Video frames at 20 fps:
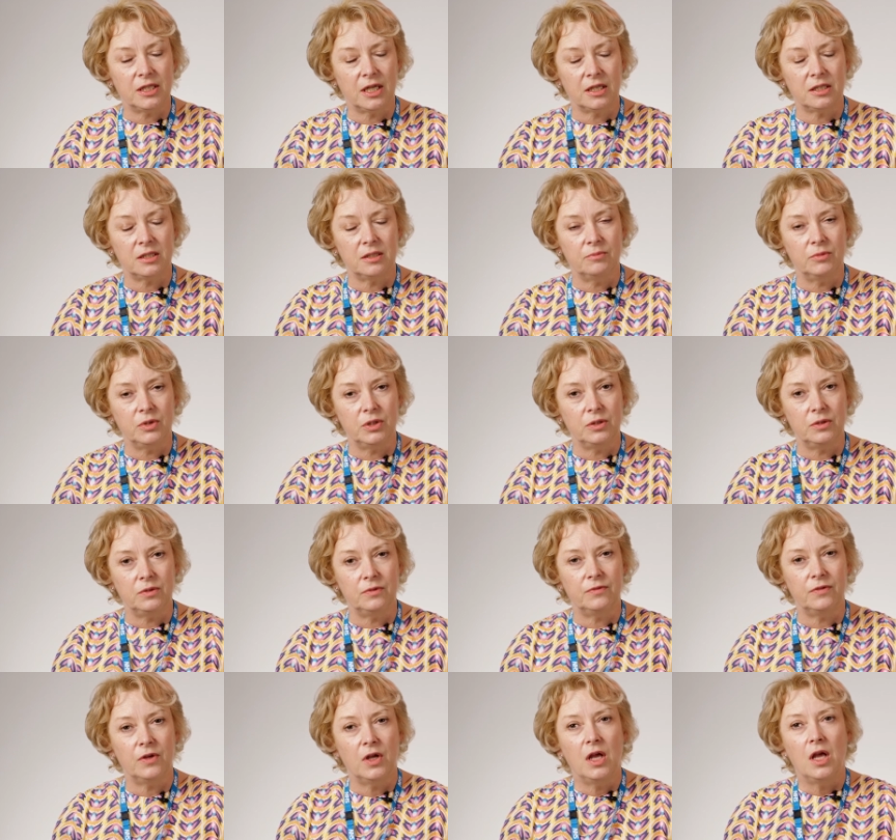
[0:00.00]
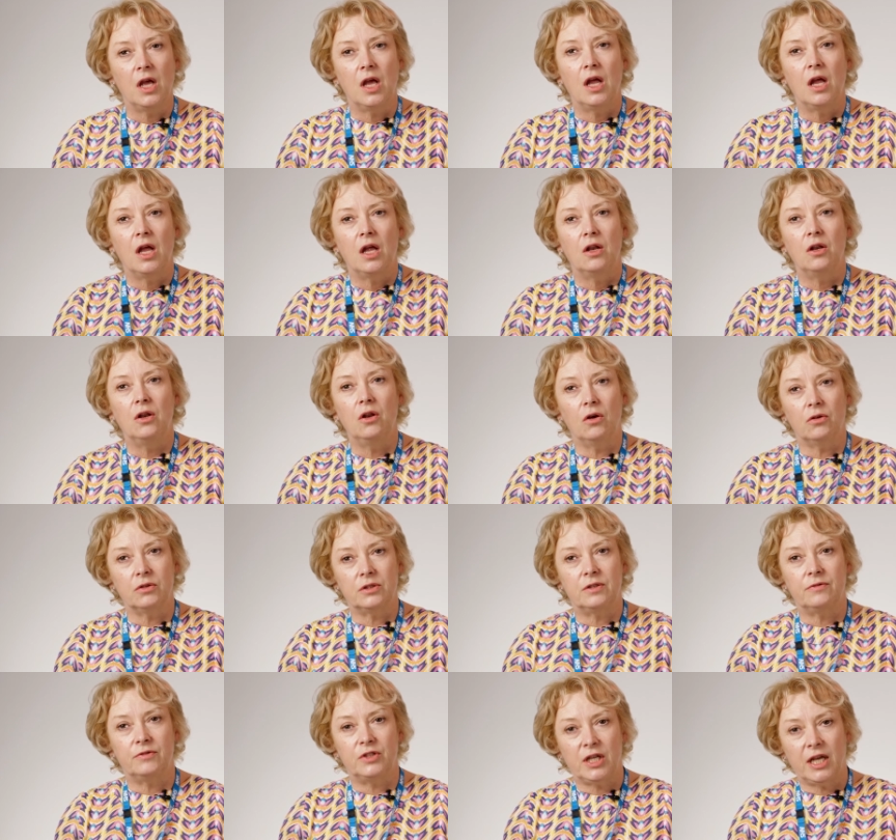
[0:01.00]
had to move,
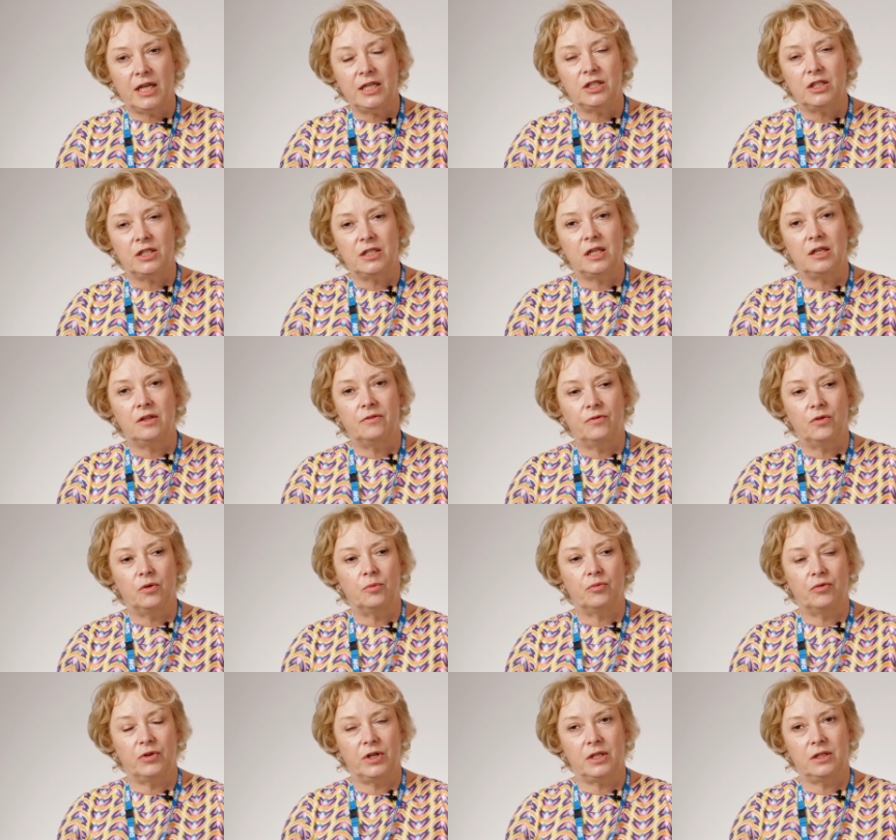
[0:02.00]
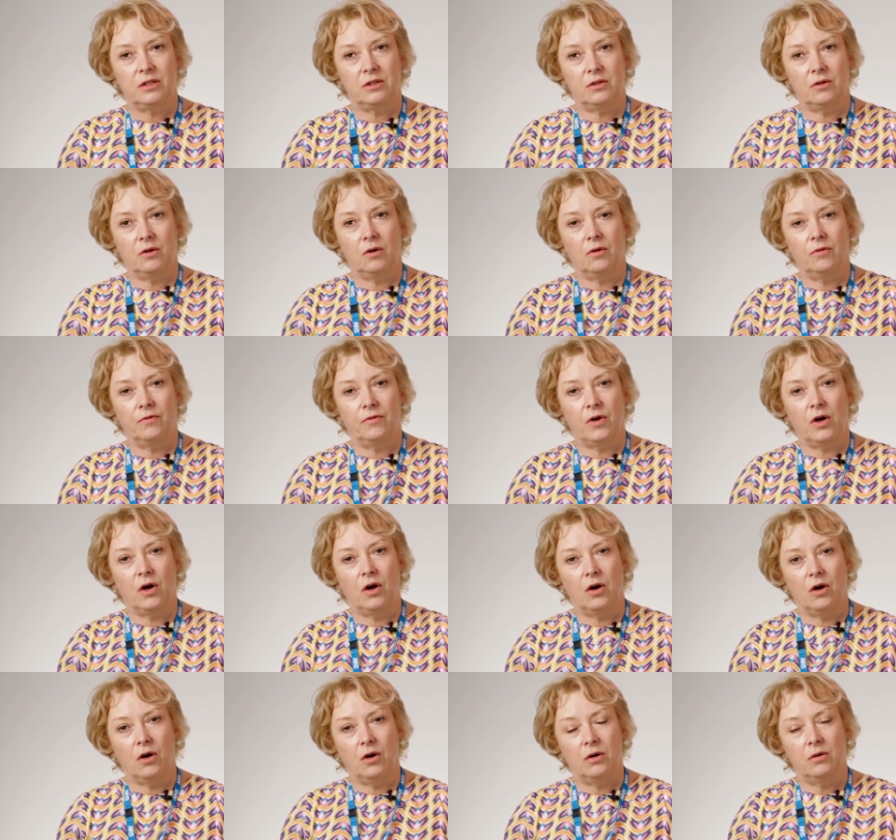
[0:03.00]
lots of changes in the footprint of
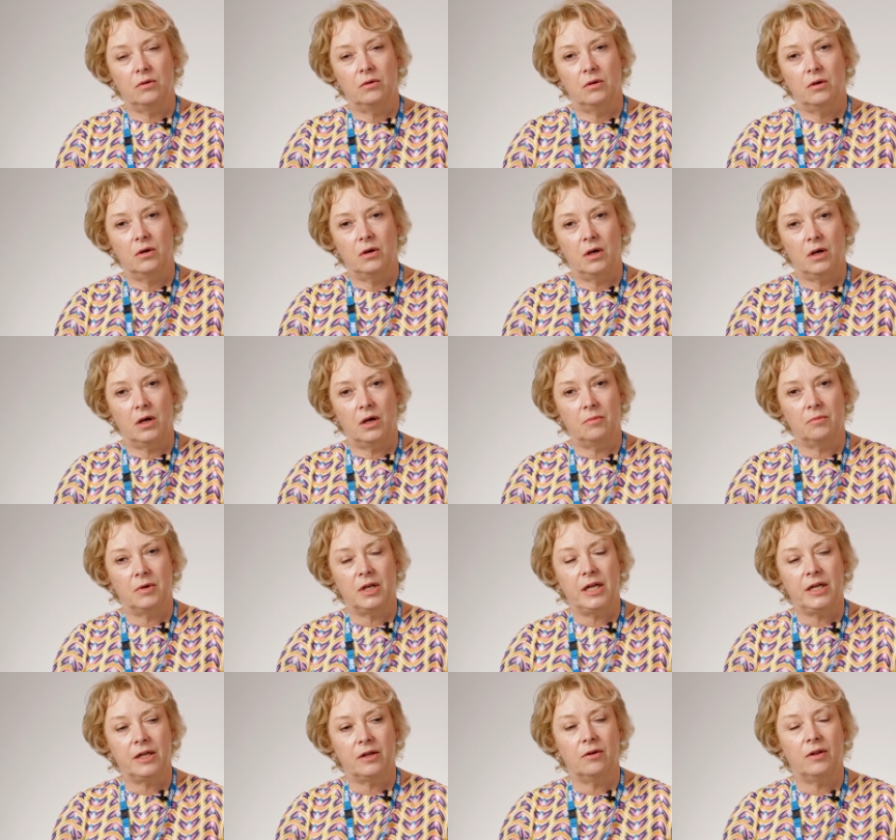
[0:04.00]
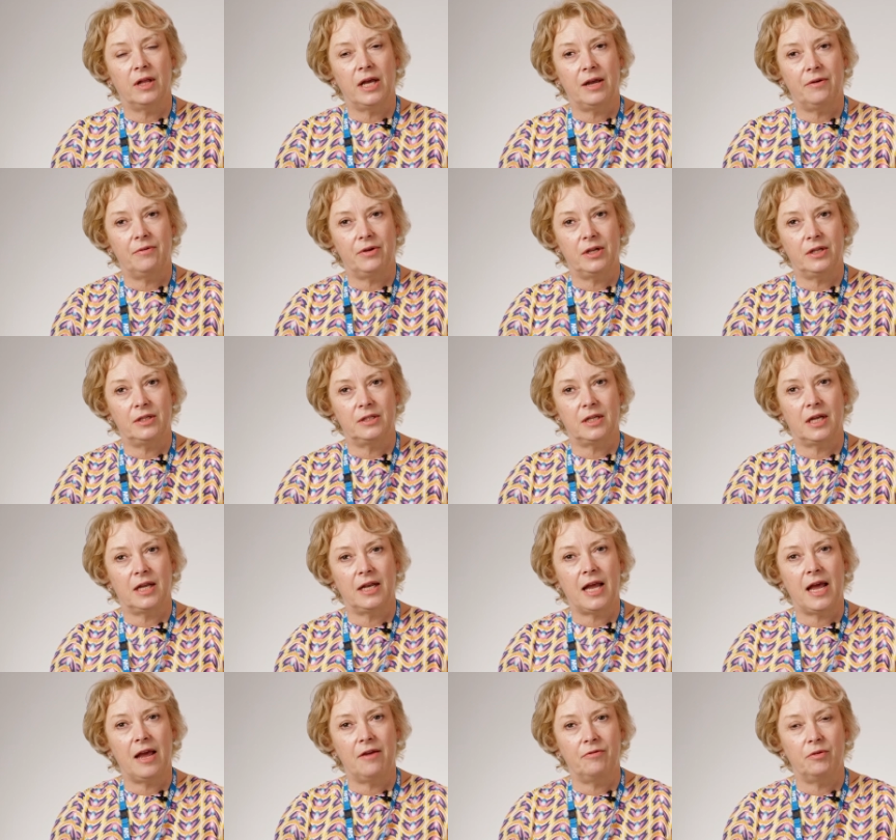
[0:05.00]
our clinical areas,
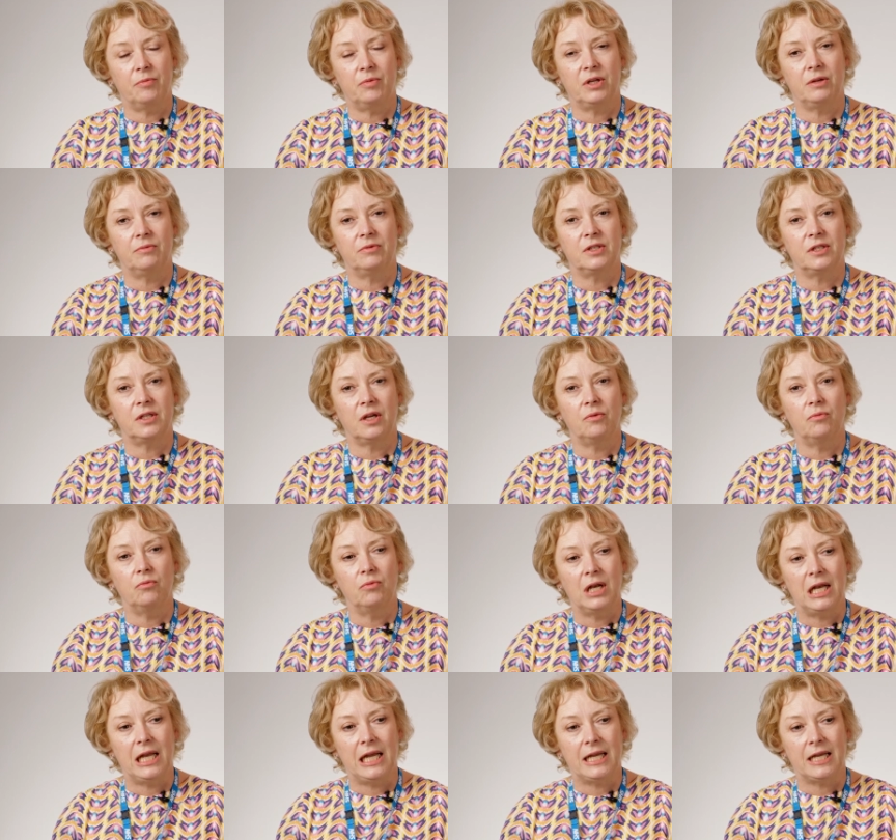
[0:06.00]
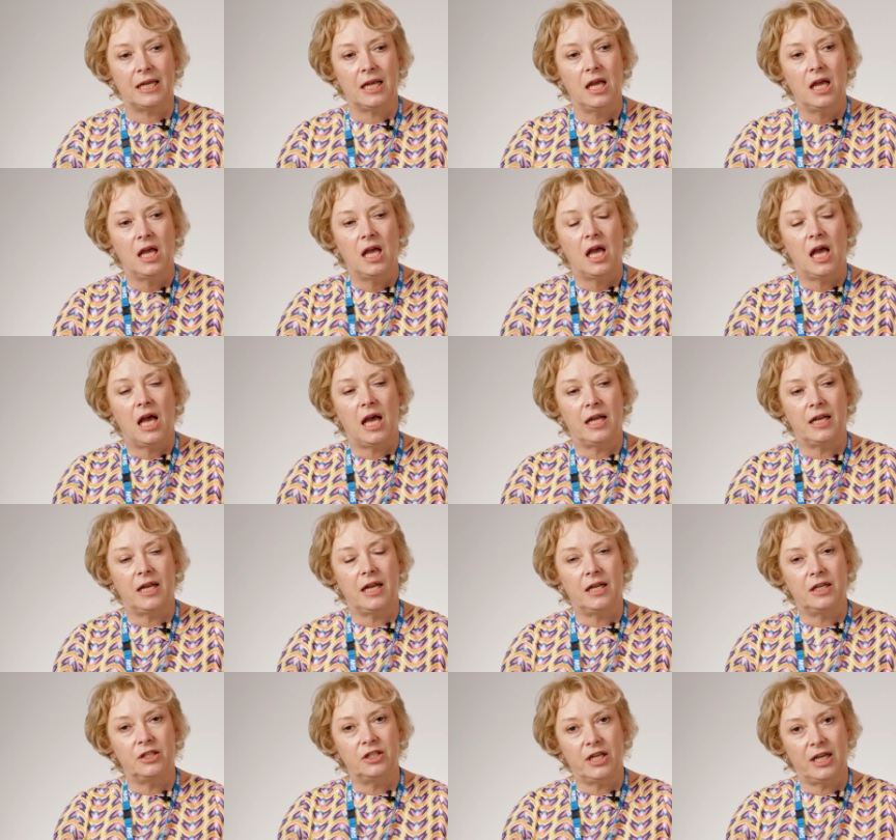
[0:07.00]
and everybody was so willing and
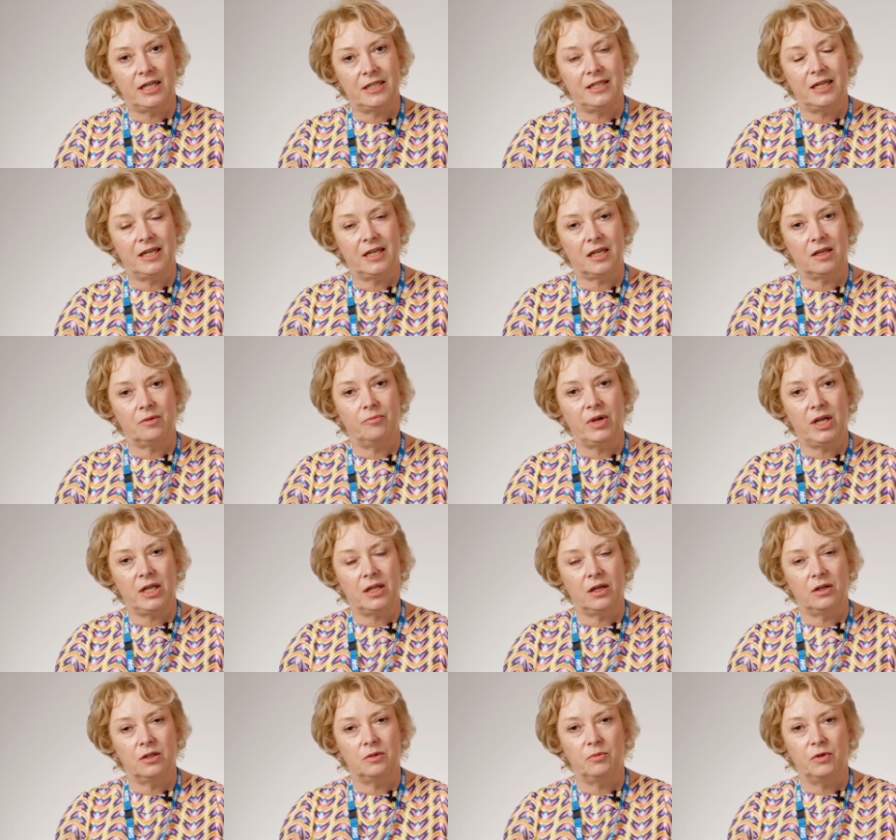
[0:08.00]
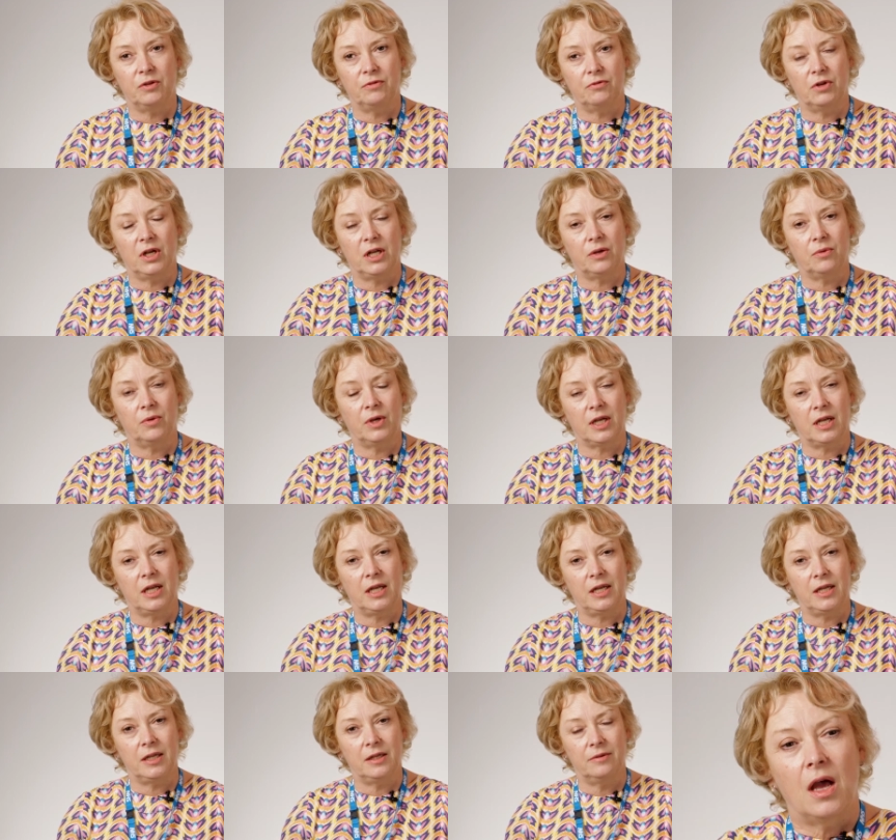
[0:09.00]
energetic and made those moves really
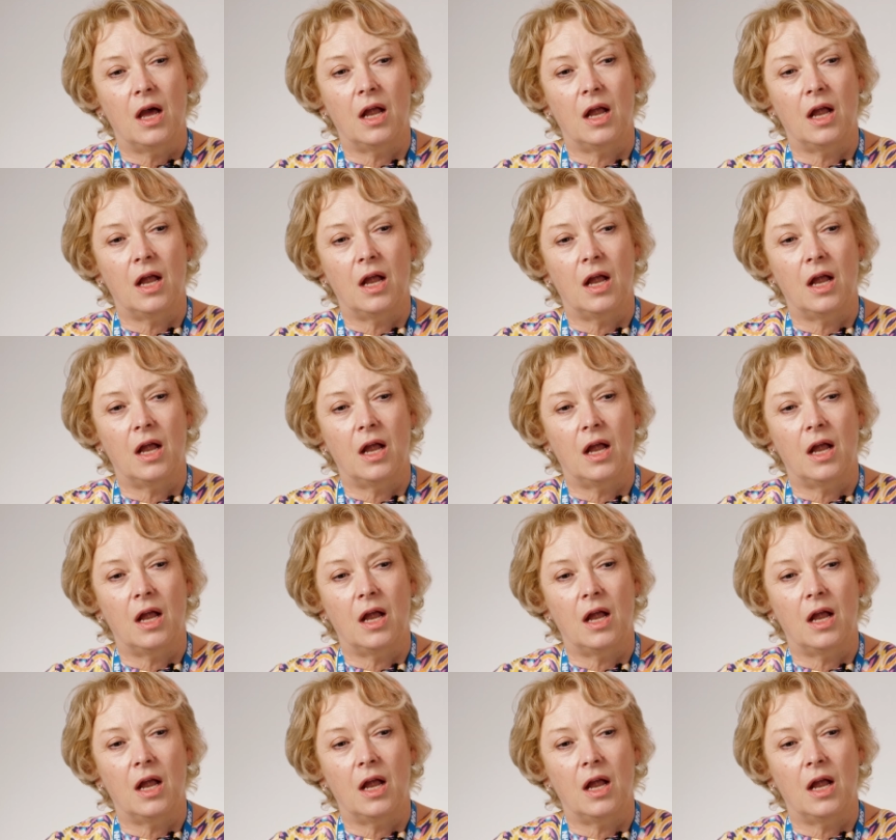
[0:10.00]
quickly.